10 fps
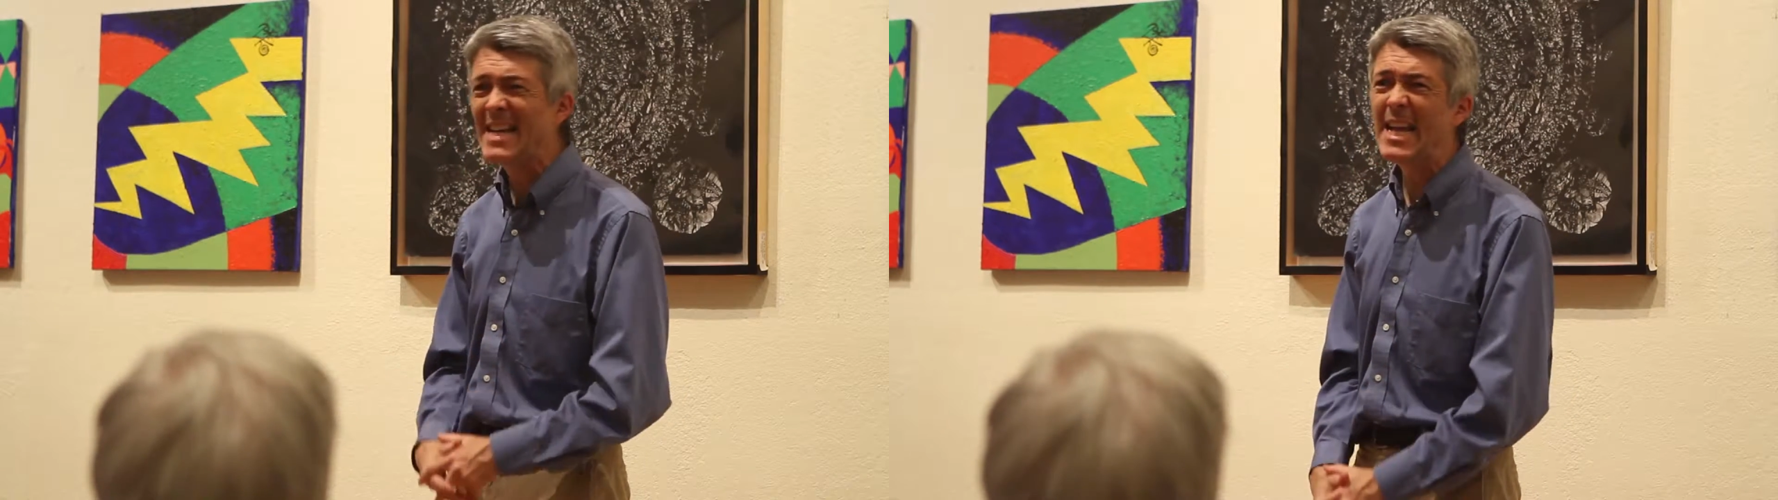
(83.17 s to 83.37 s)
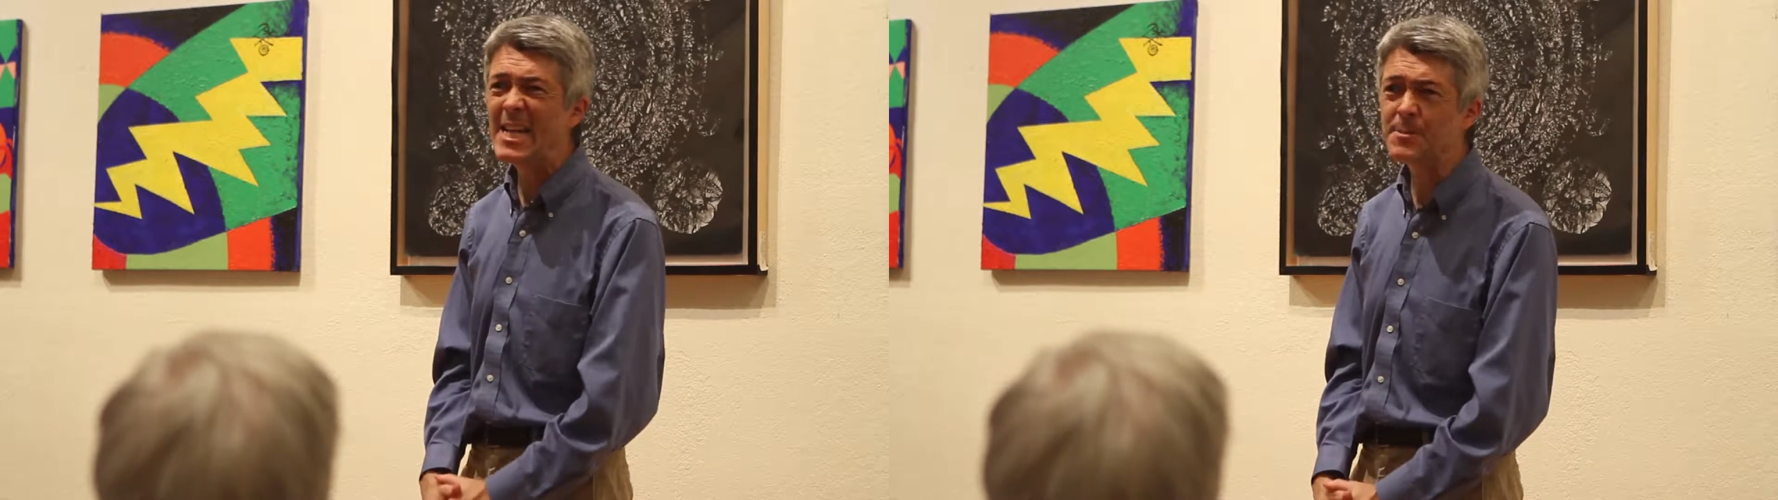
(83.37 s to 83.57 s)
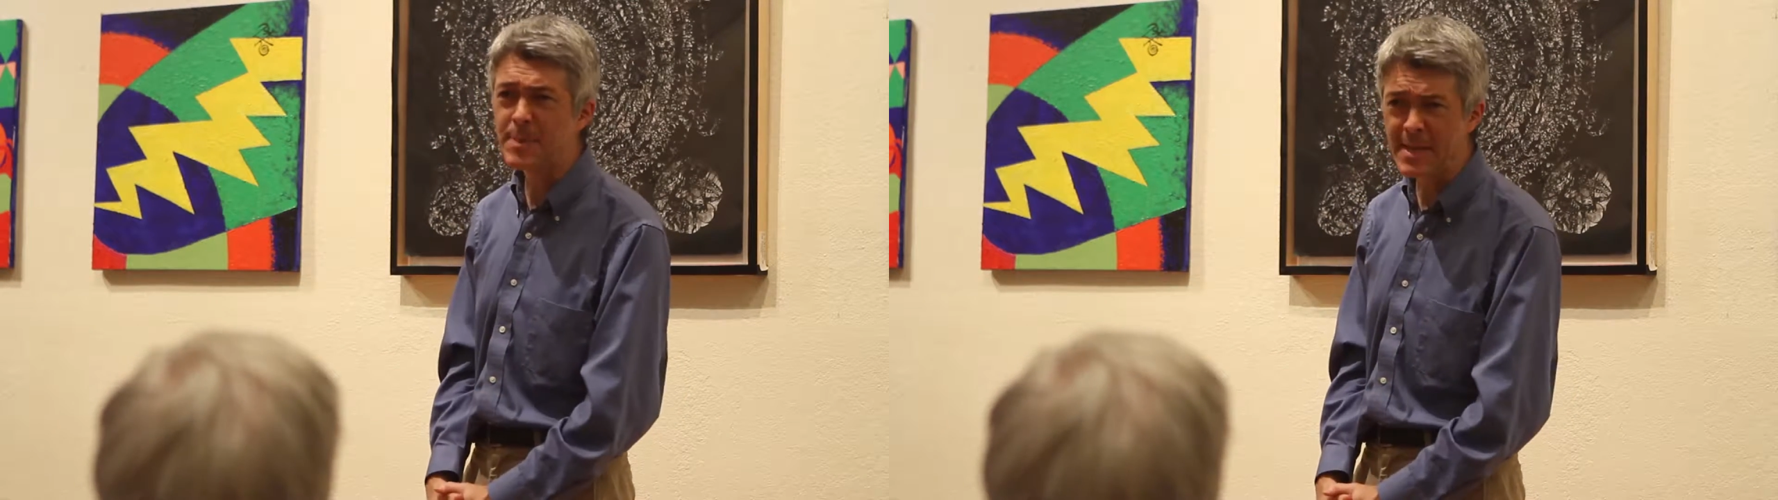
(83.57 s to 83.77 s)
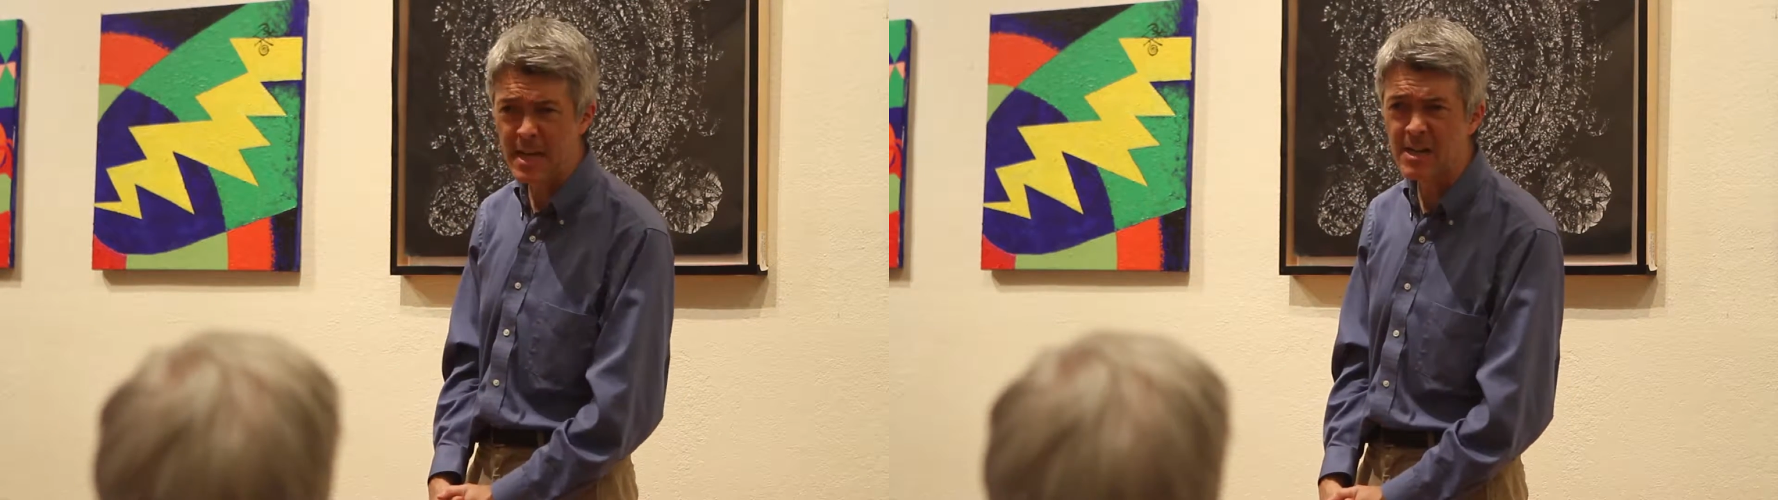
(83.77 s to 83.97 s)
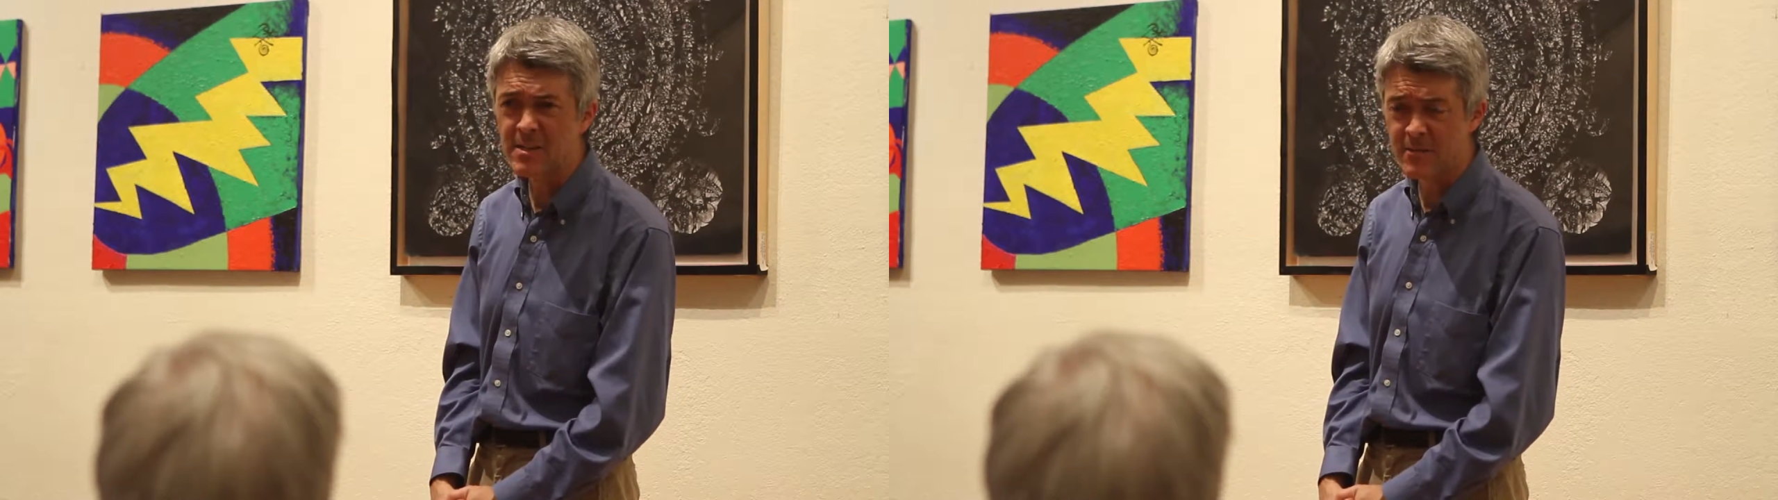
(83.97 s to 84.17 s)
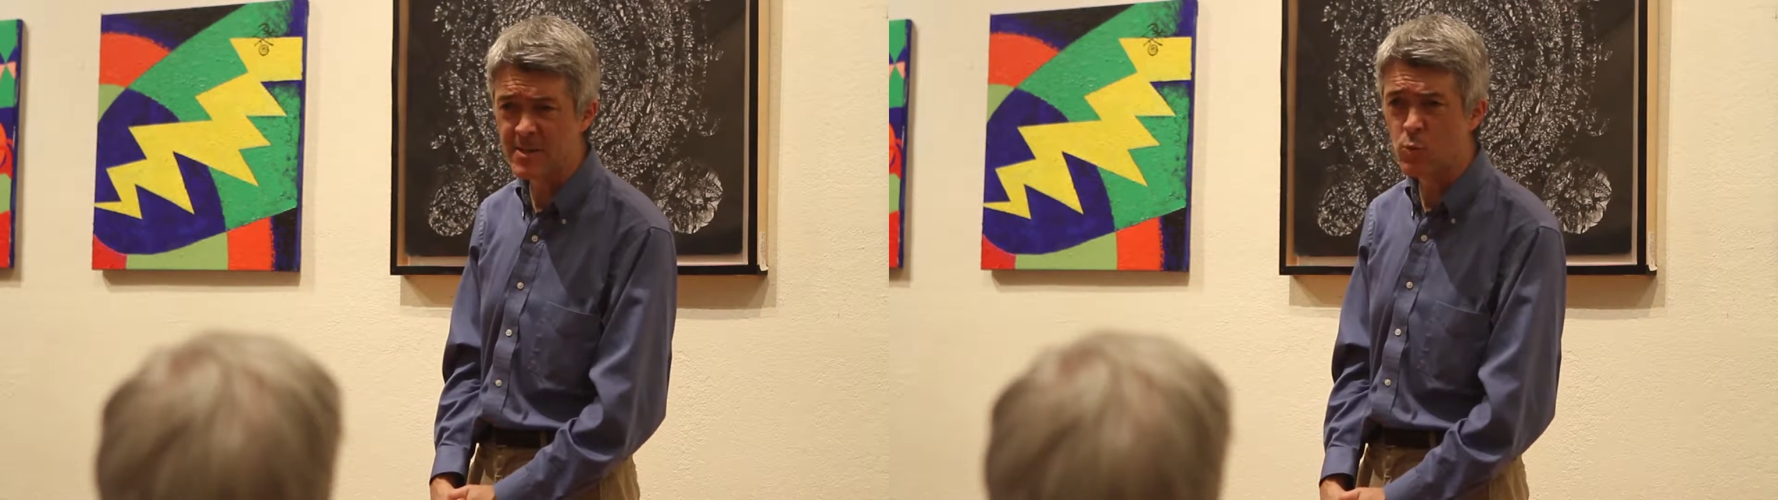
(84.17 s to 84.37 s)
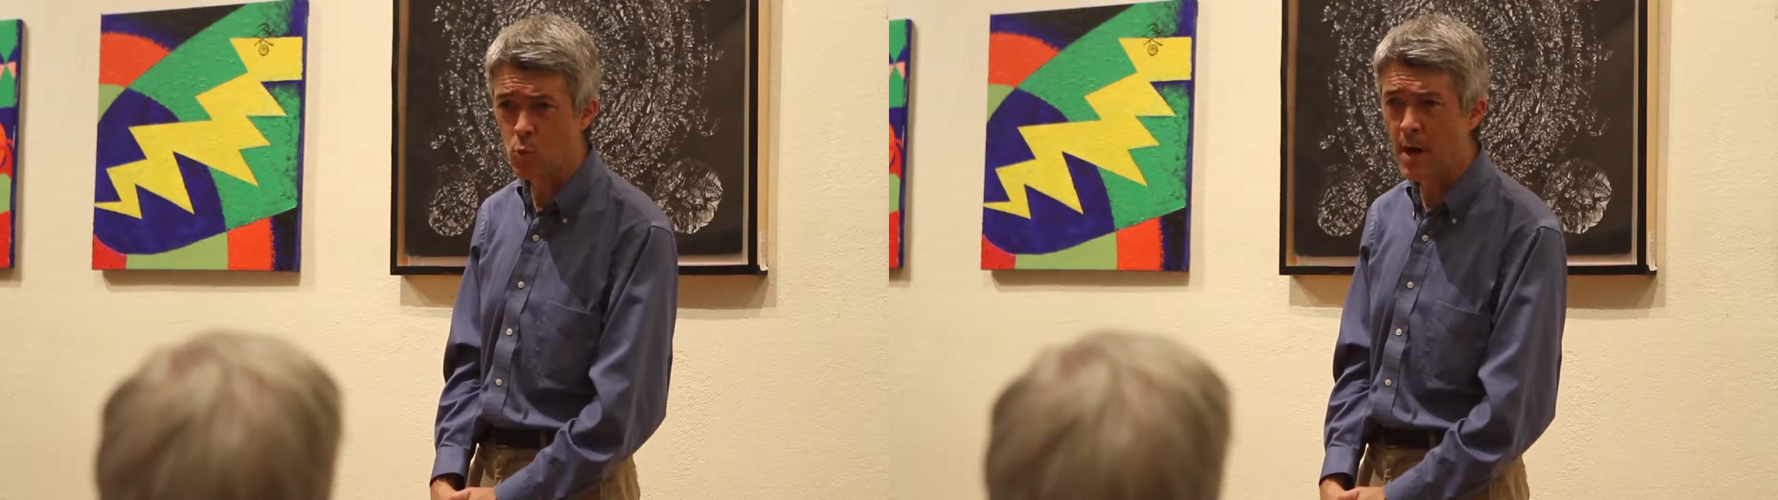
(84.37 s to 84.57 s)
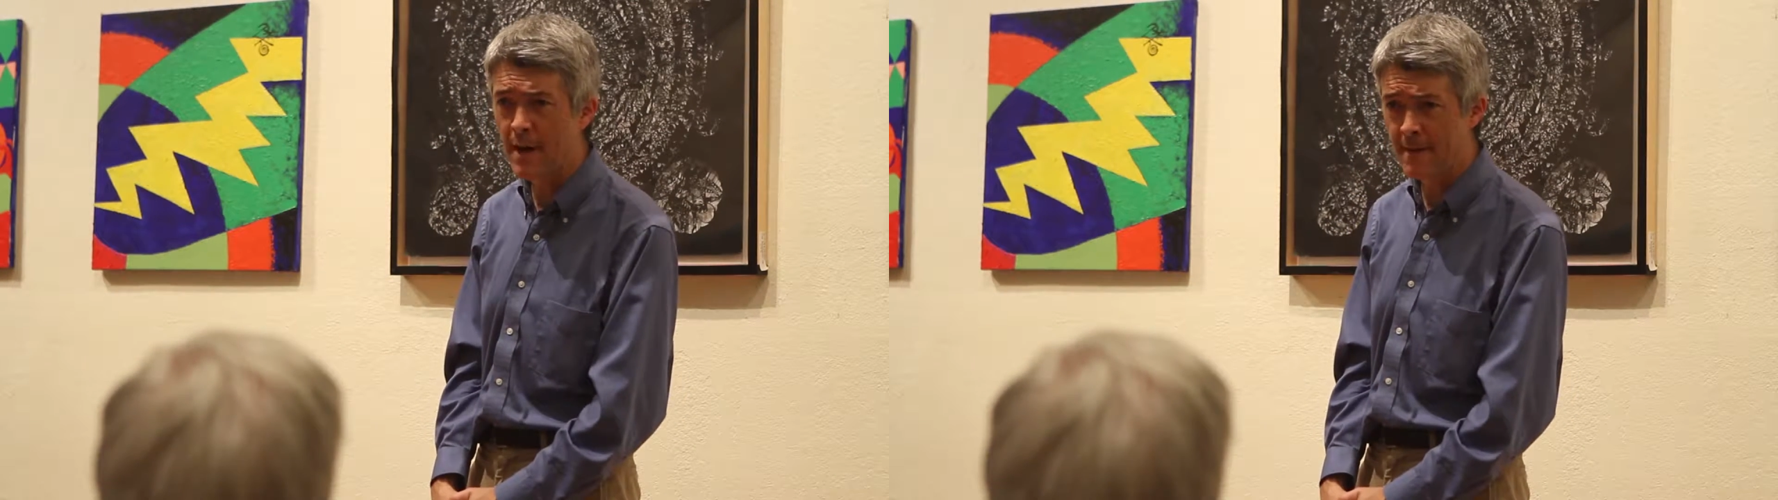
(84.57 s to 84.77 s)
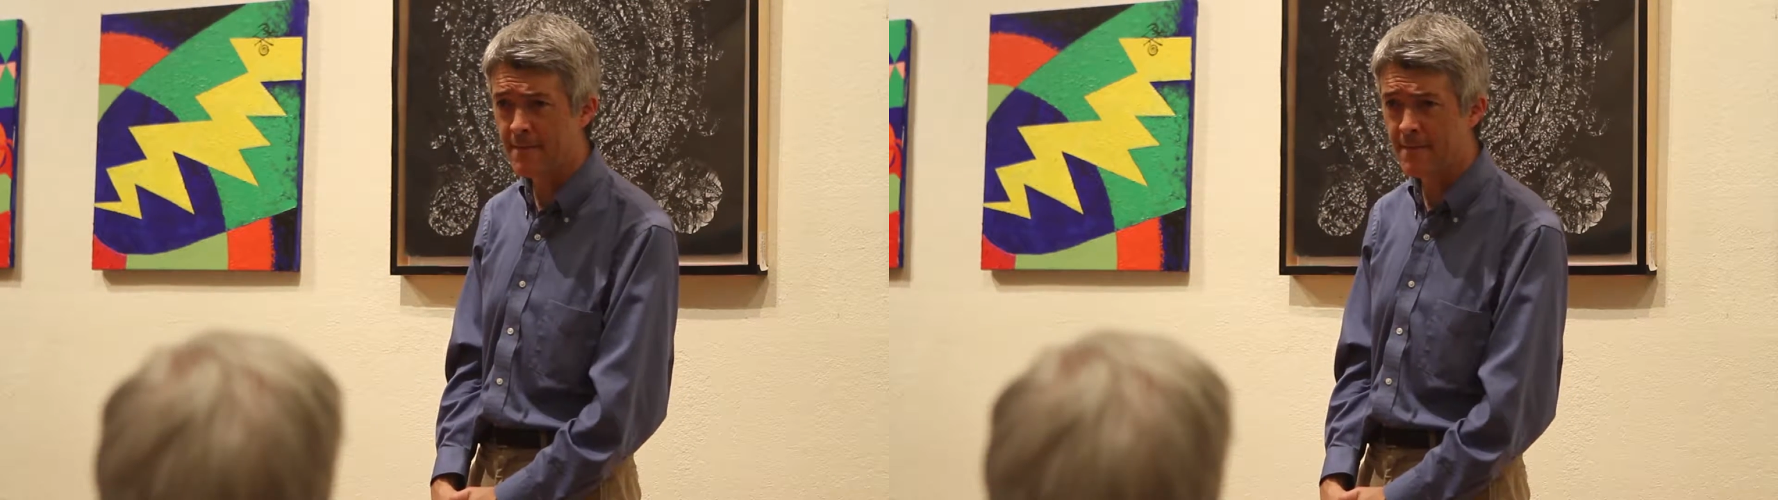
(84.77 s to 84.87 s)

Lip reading: it's because of his wife.